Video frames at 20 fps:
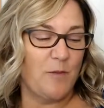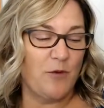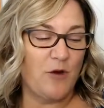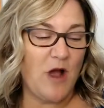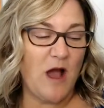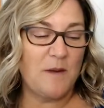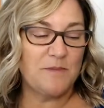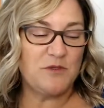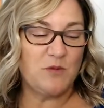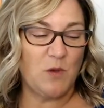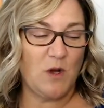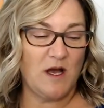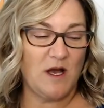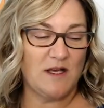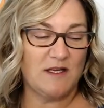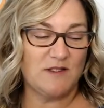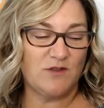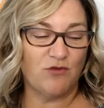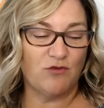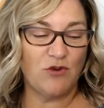The prompt
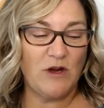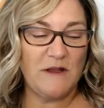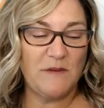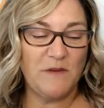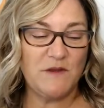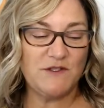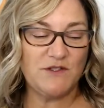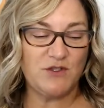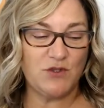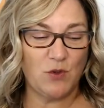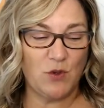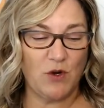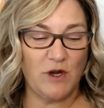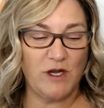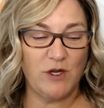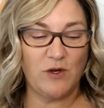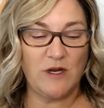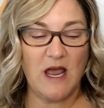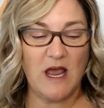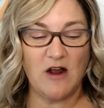was, write the
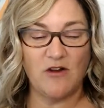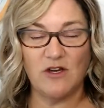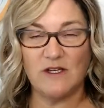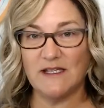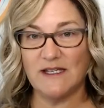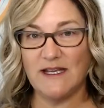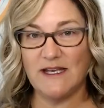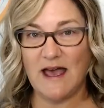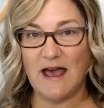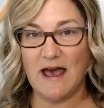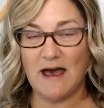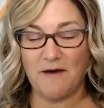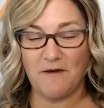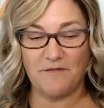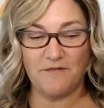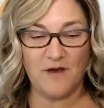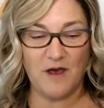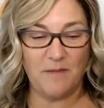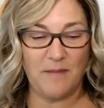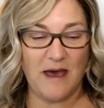story you currently
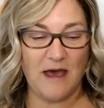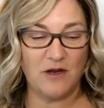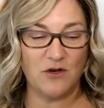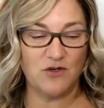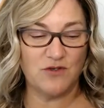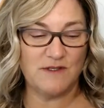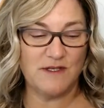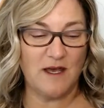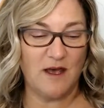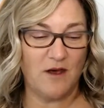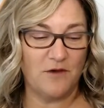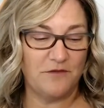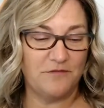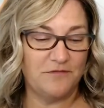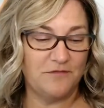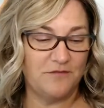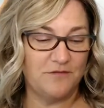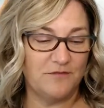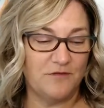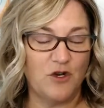have about
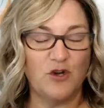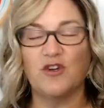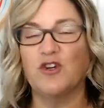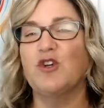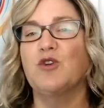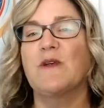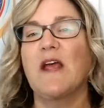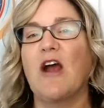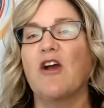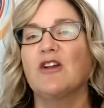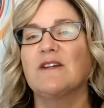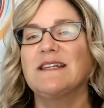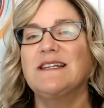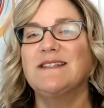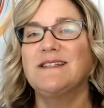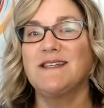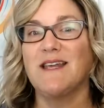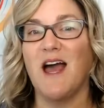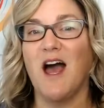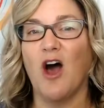yourself, or you
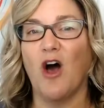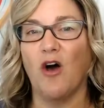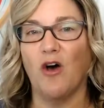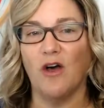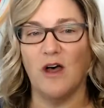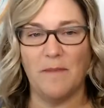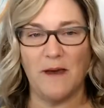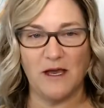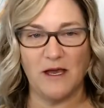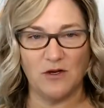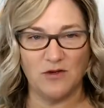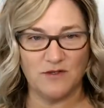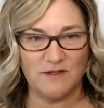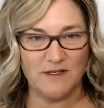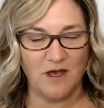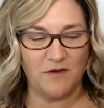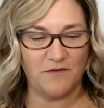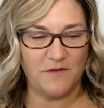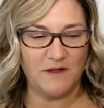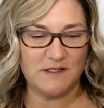currently tell about
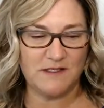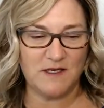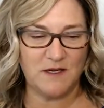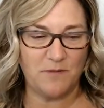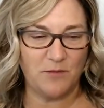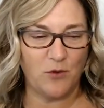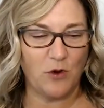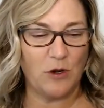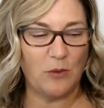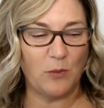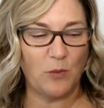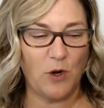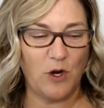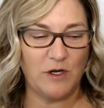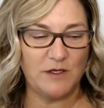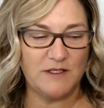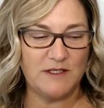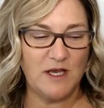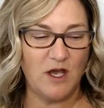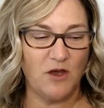yourself. That's an important
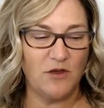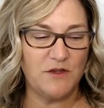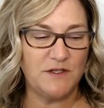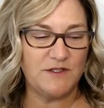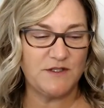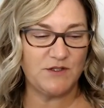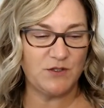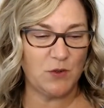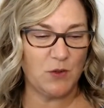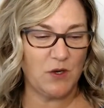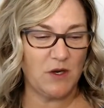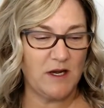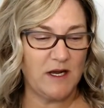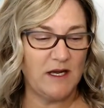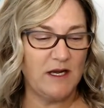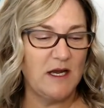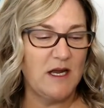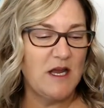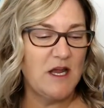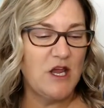word. Tell the
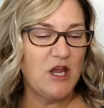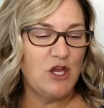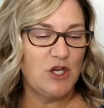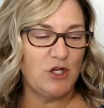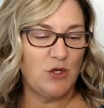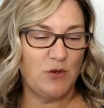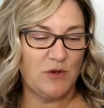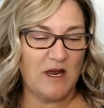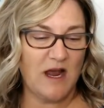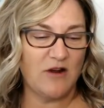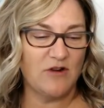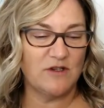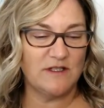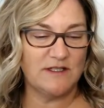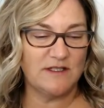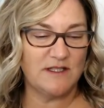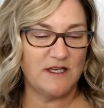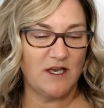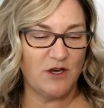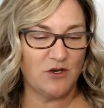story you
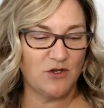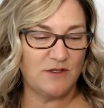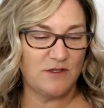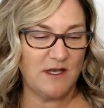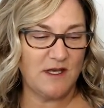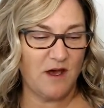currently tell